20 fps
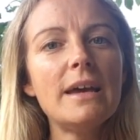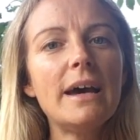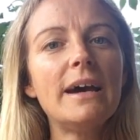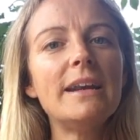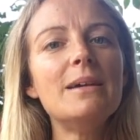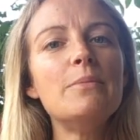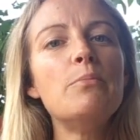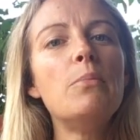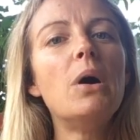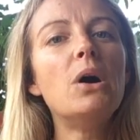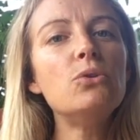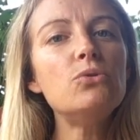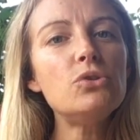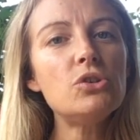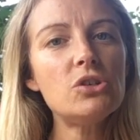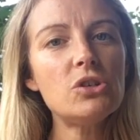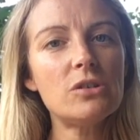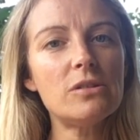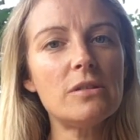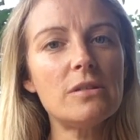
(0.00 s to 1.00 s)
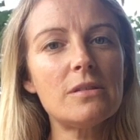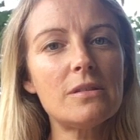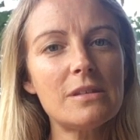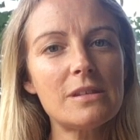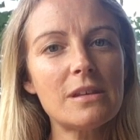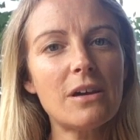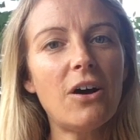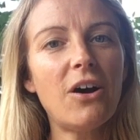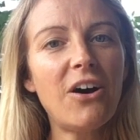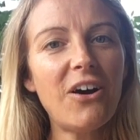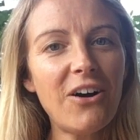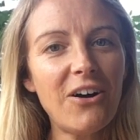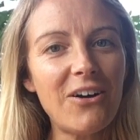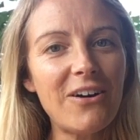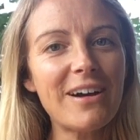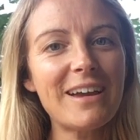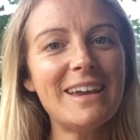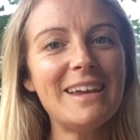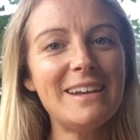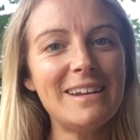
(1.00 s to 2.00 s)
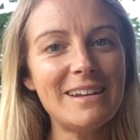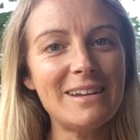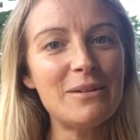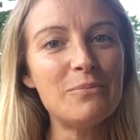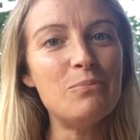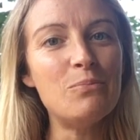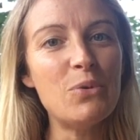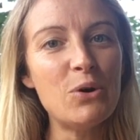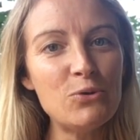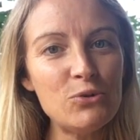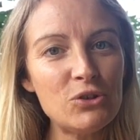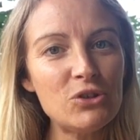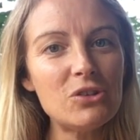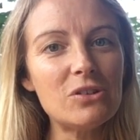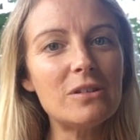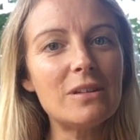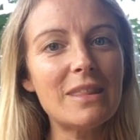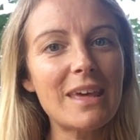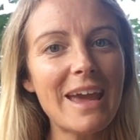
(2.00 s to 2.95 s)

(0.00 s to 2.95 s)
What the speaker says: And emotions are in motion.